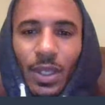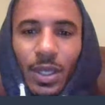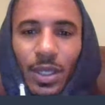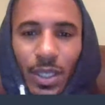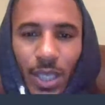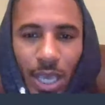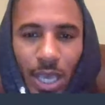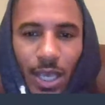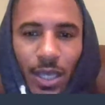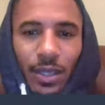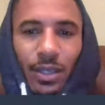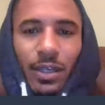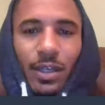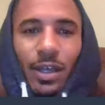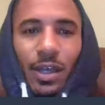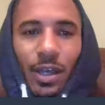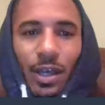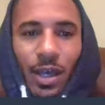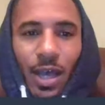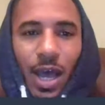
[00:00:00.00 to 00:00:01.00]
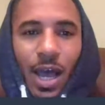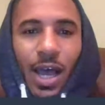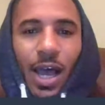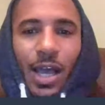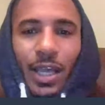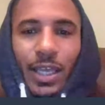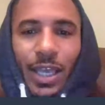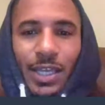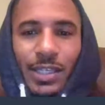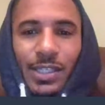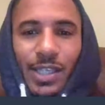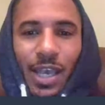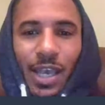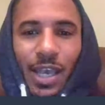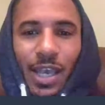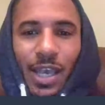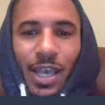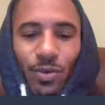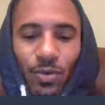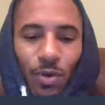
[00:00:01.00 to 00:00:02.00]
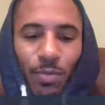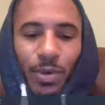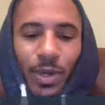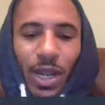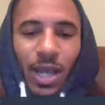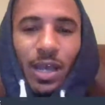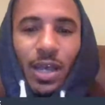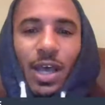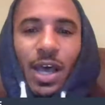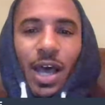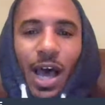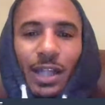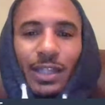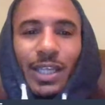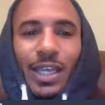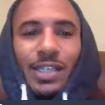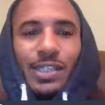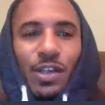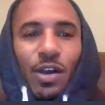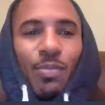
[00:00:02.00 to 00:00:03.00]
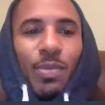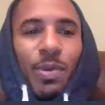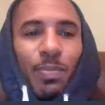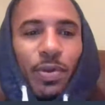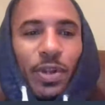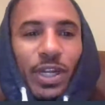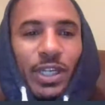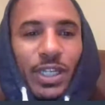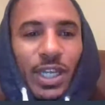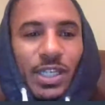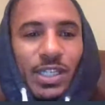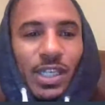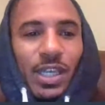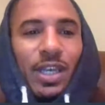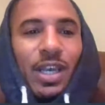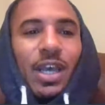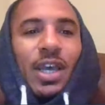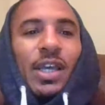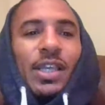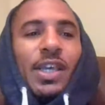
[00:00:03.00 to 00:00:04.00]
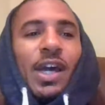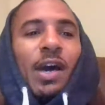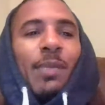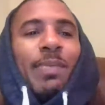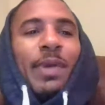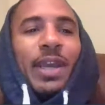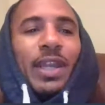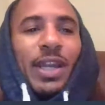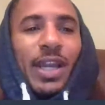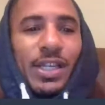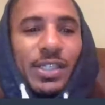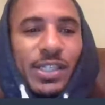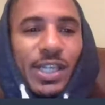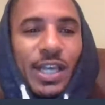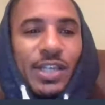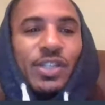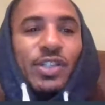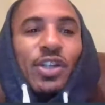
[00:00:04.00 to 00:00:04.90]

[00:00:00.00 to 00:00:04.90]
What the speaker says: yeah. I can't say who's going, but I think it's gonna be pretty decent. Young Billionaire says